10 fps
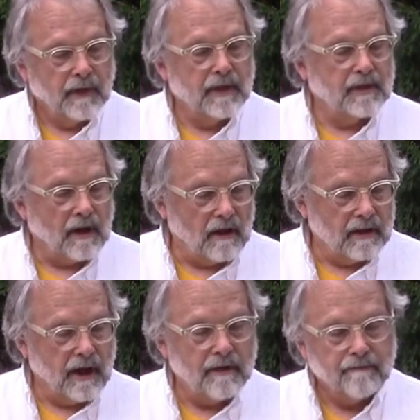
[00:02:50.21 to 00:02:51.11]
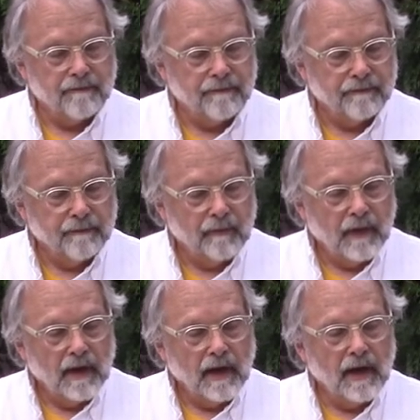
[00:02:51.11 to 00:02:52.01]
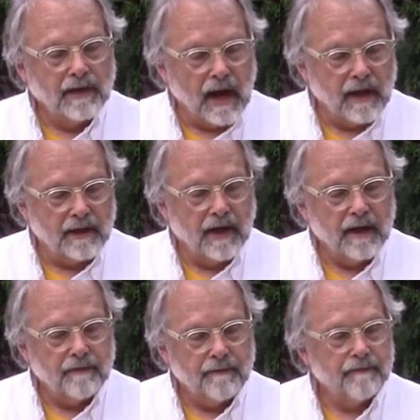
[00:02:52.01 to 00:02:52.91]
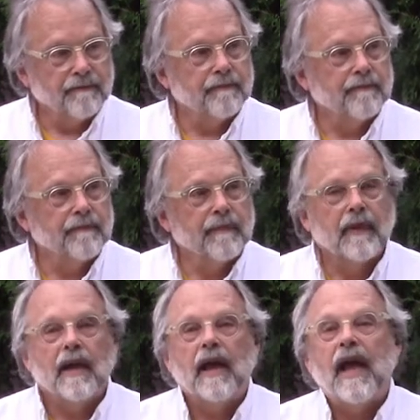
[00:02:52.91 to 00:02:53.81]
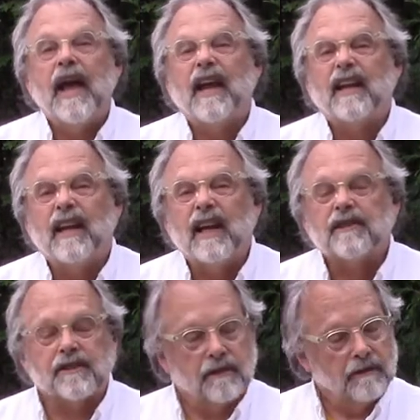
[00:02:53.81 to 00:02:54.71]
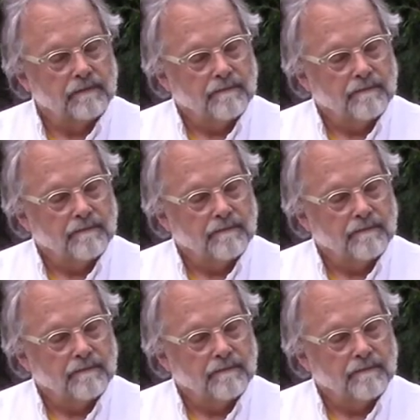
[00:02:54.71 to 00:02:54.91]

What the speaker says: Gedaliah, Hananiah, and Getzel.